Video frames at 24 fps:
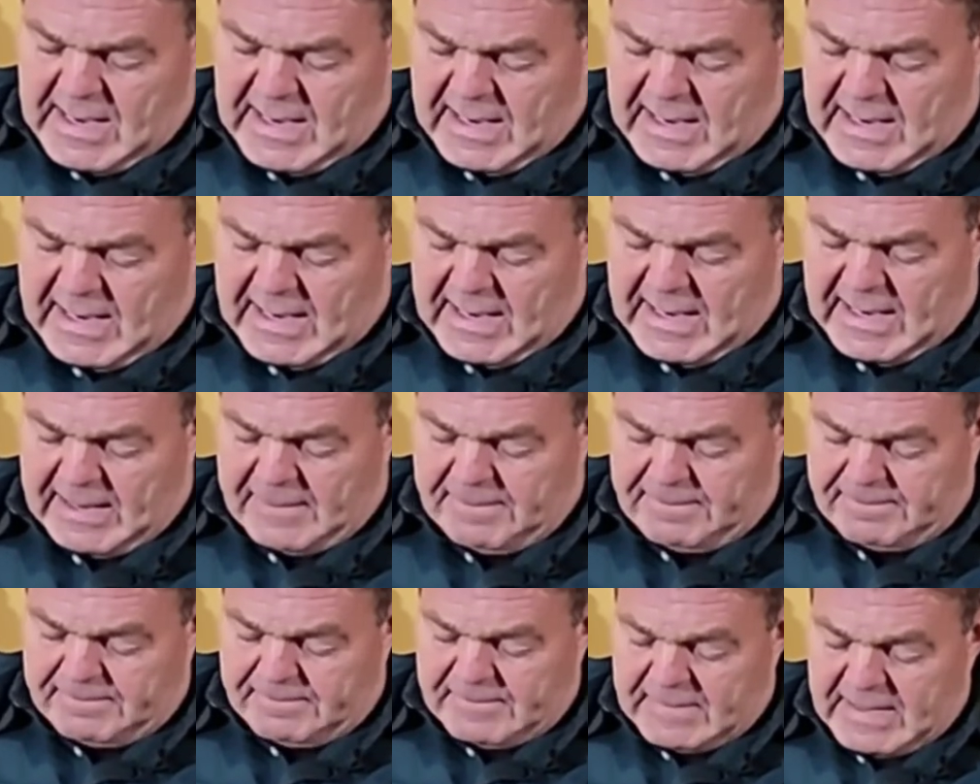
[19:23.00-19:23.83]

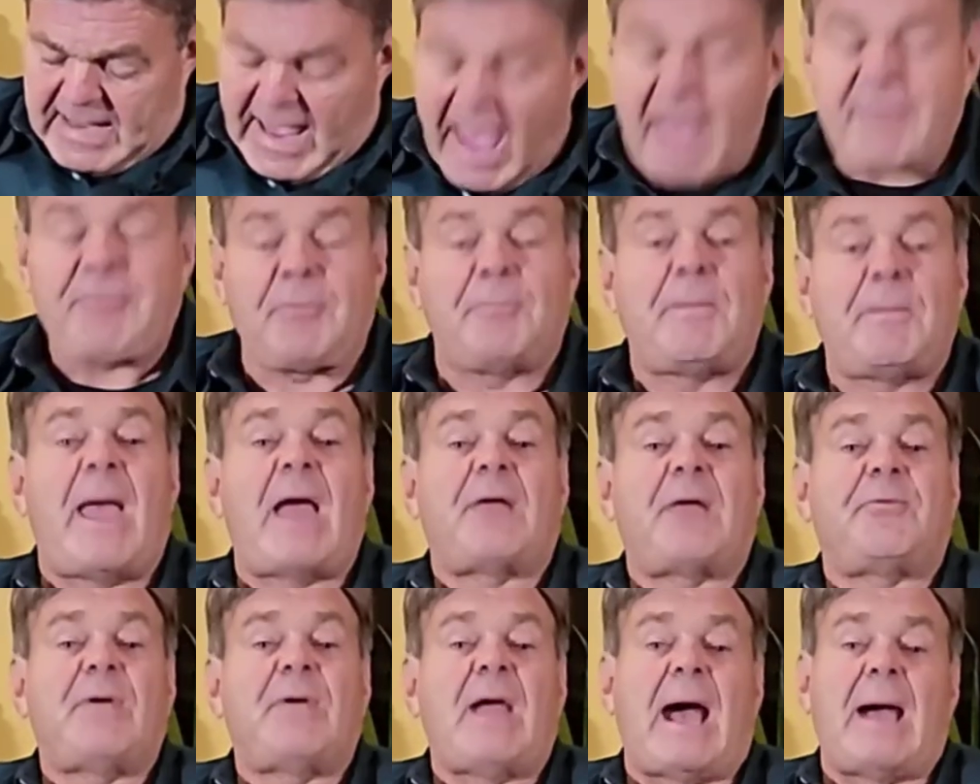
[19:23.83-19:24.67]
Uh, have a
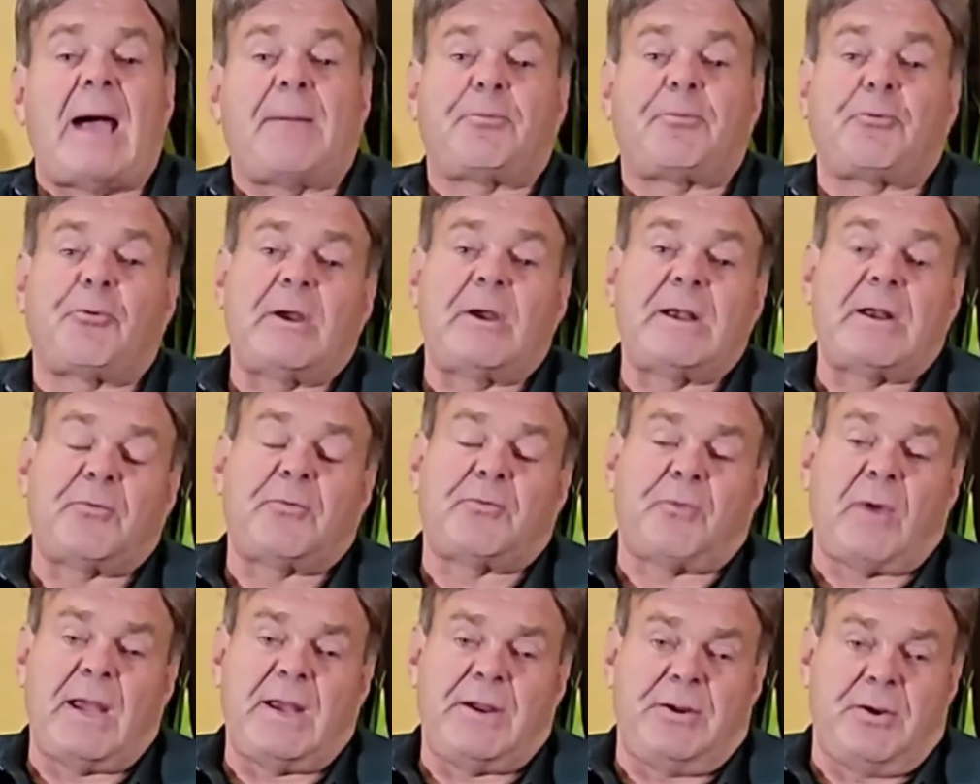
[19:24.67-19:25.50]
battery operated
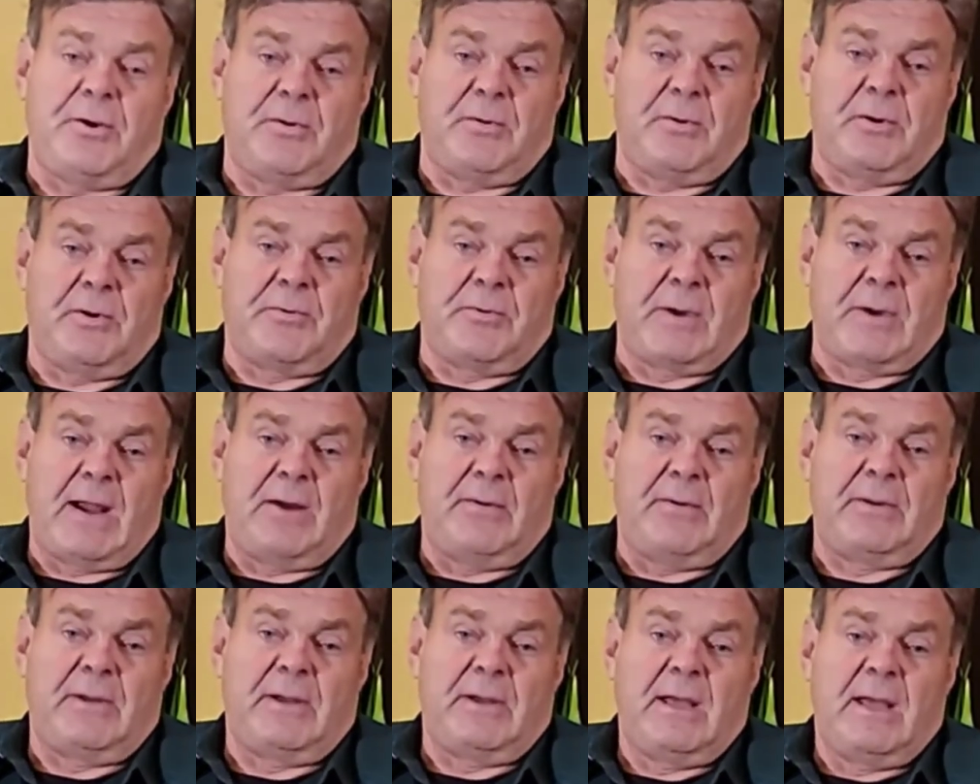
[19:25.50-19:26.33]
radio
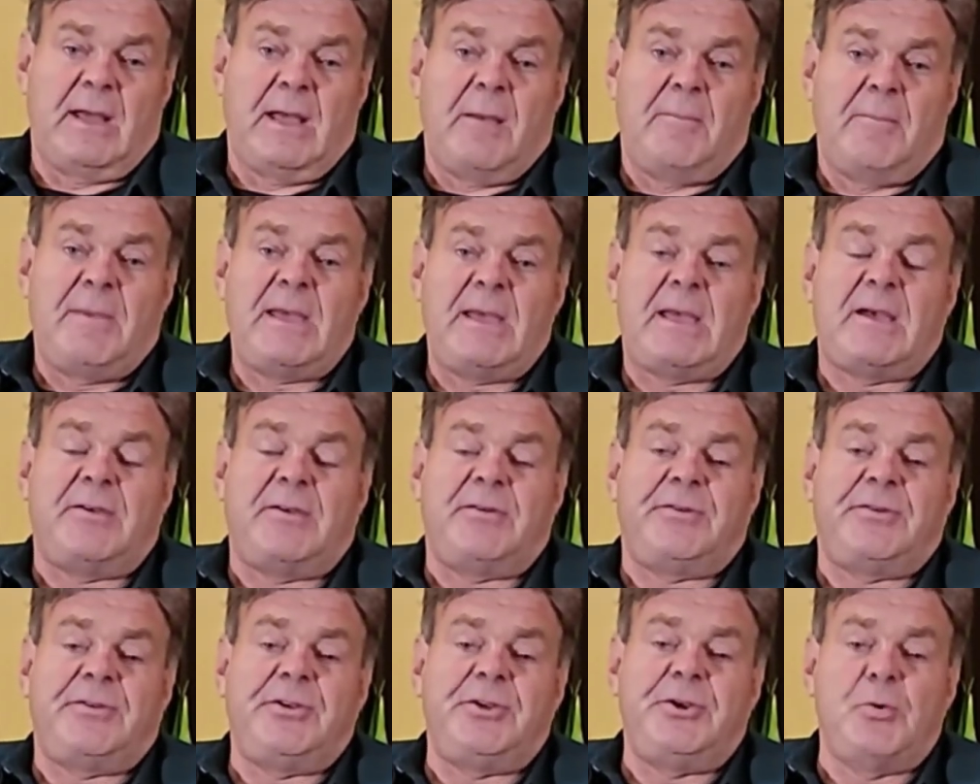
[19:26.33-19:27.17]
around
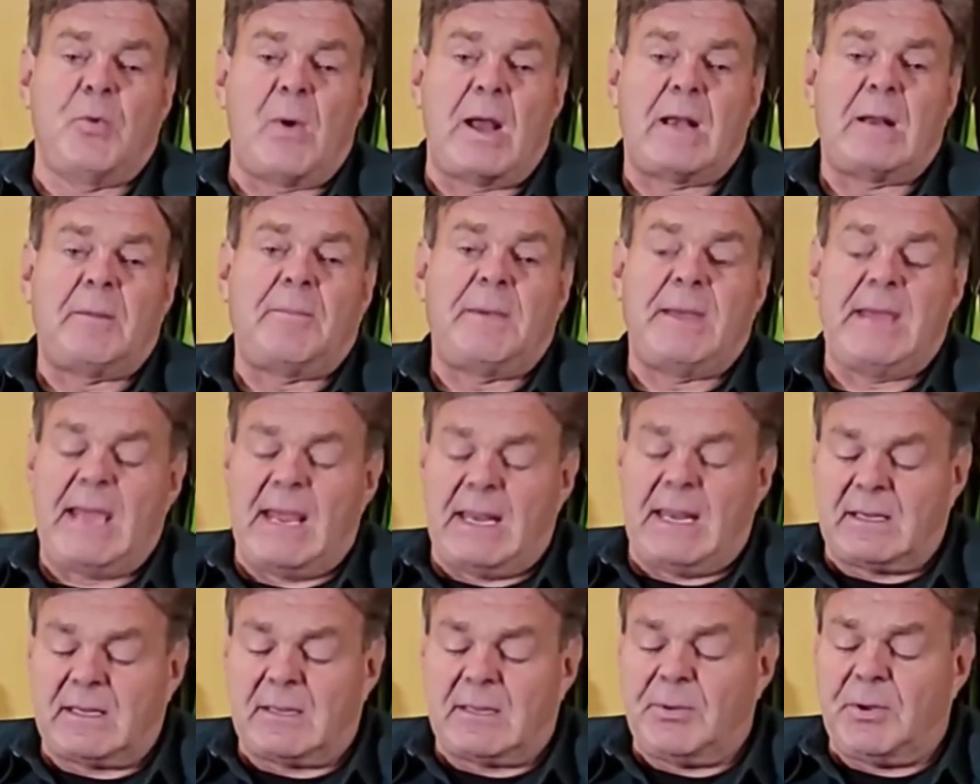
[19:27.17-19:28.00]
because you want to be
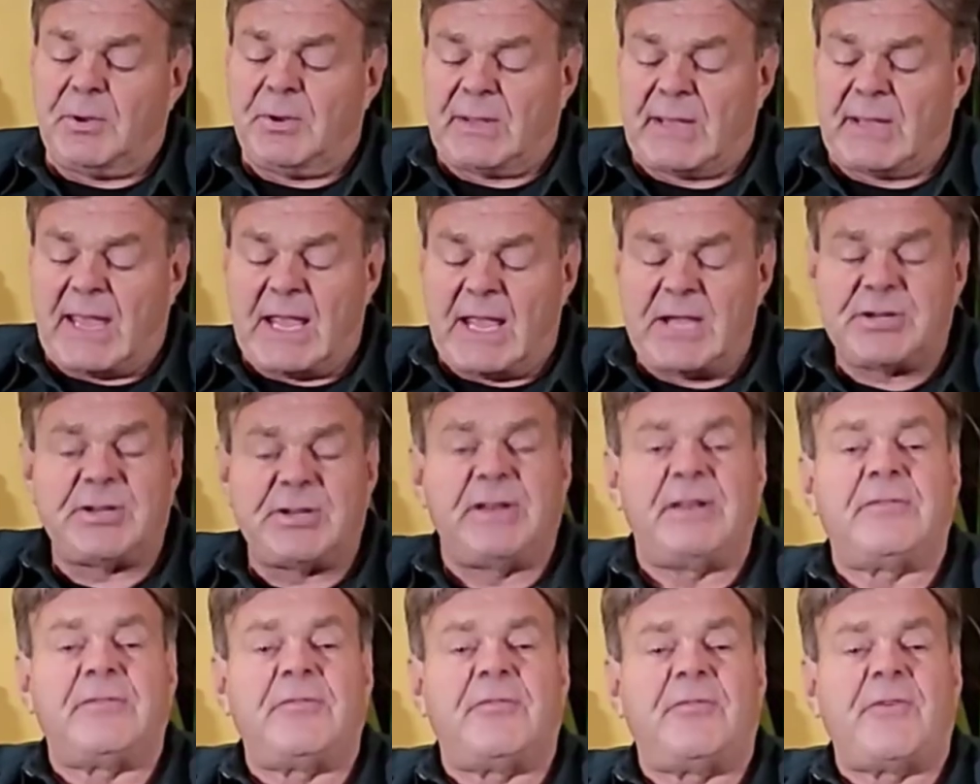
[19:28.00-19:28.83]
in
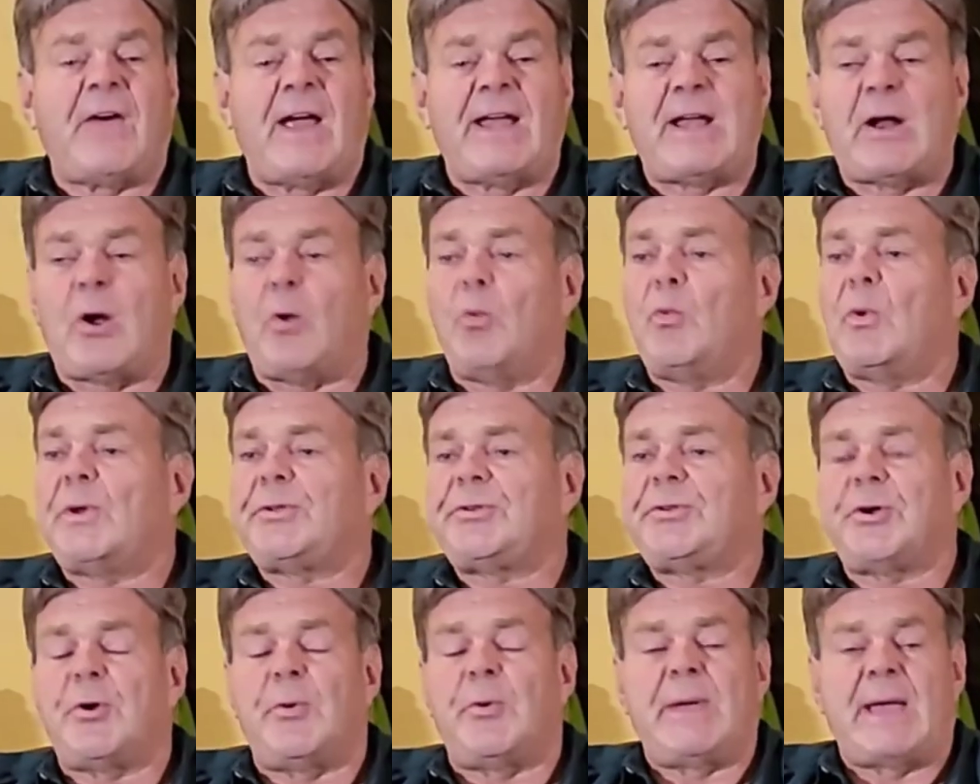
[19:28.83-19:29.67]
communication to find out
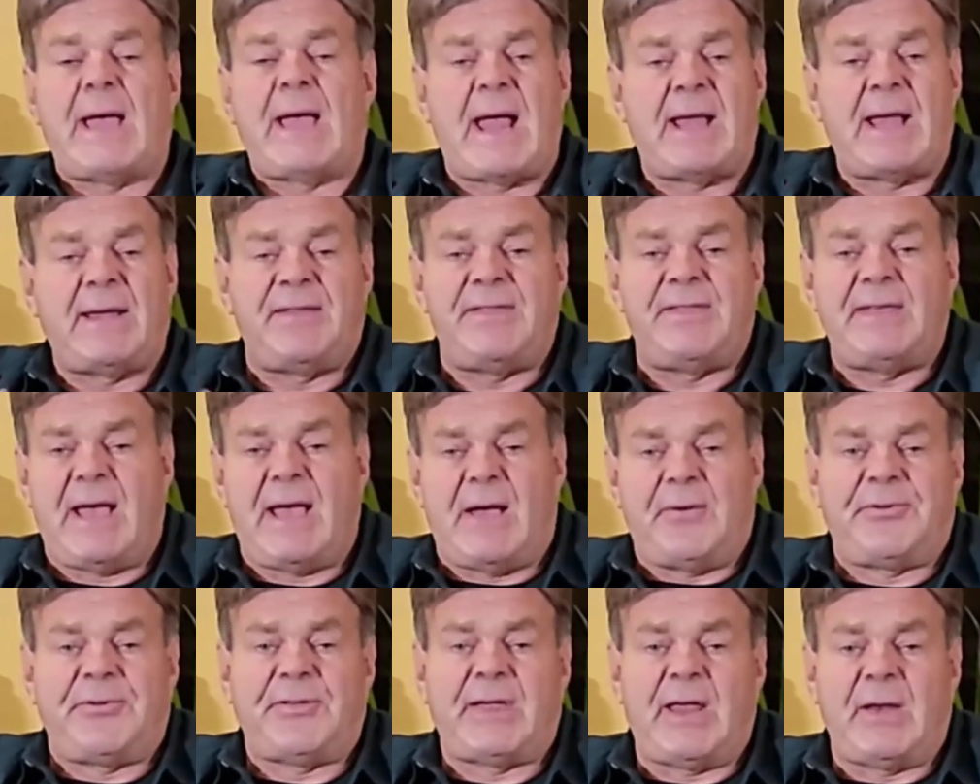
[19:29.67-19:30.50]
what's going on in the
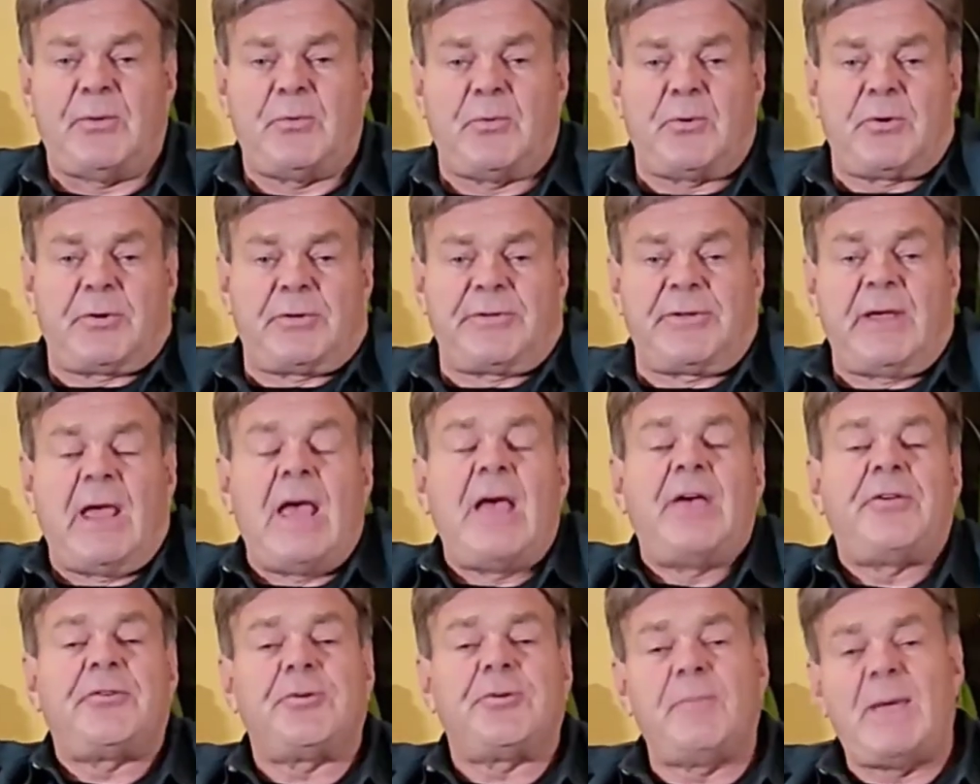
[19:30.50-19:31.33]
outside world.
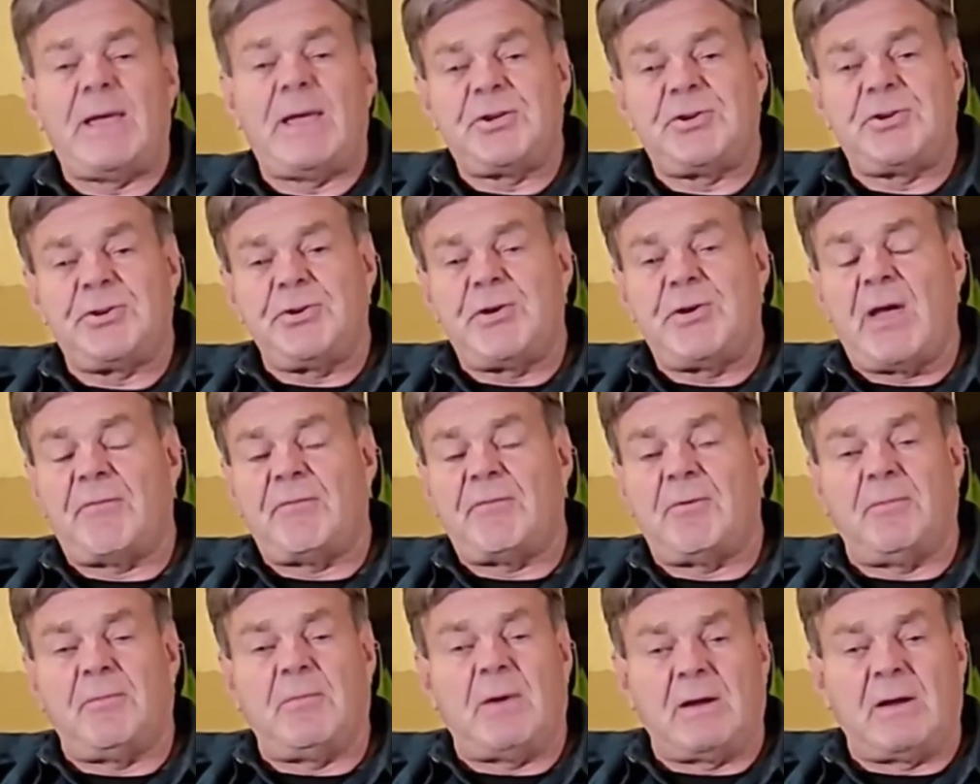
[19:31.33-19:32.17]
So make sure you
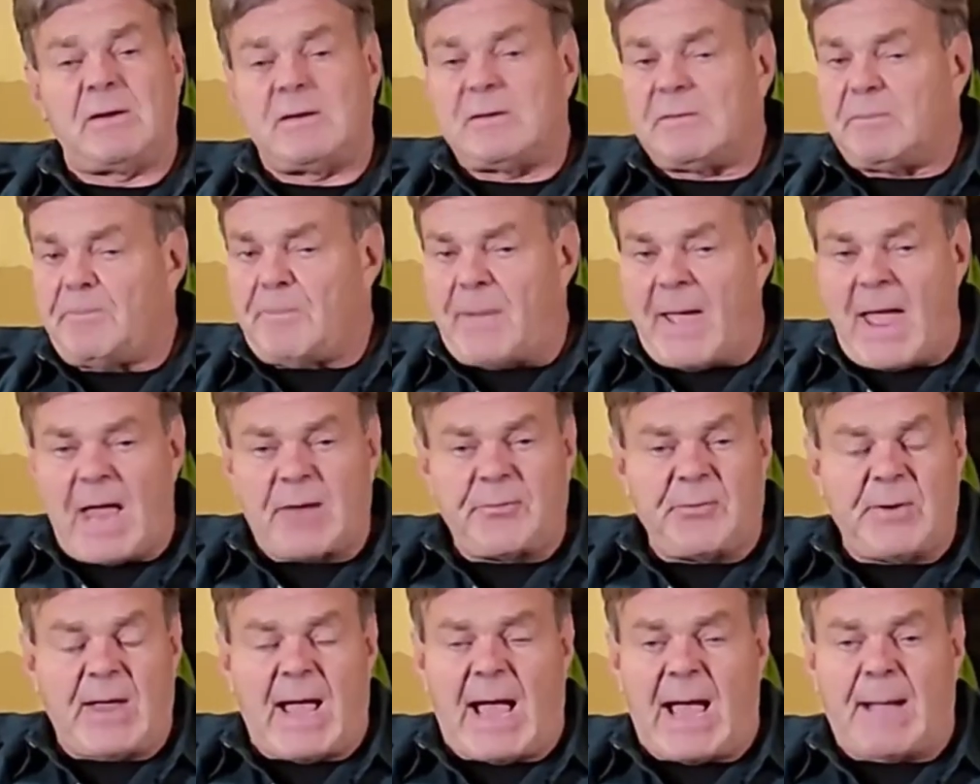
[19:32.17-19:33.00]
have a, a
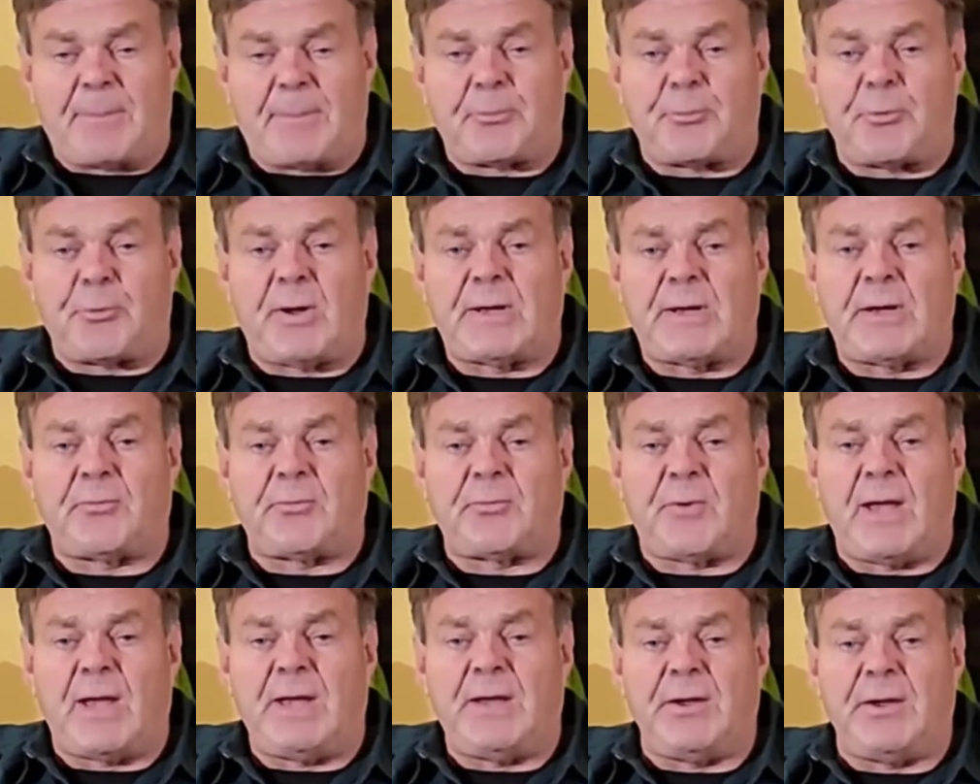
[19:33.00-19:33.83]
battery operated
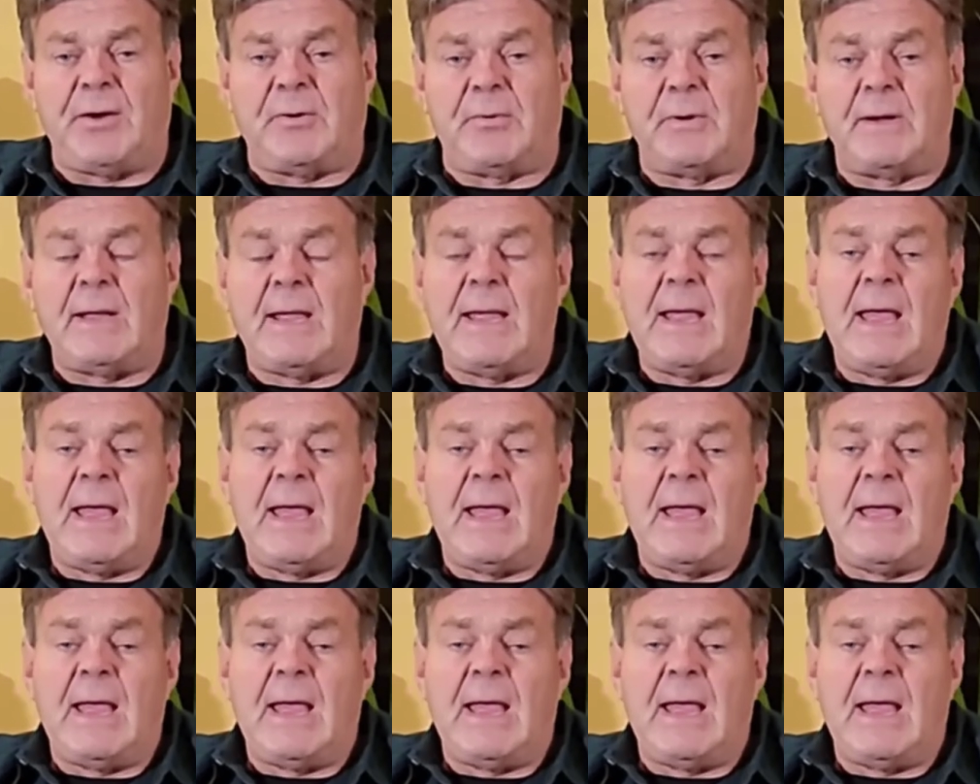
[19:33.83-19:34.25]
radio.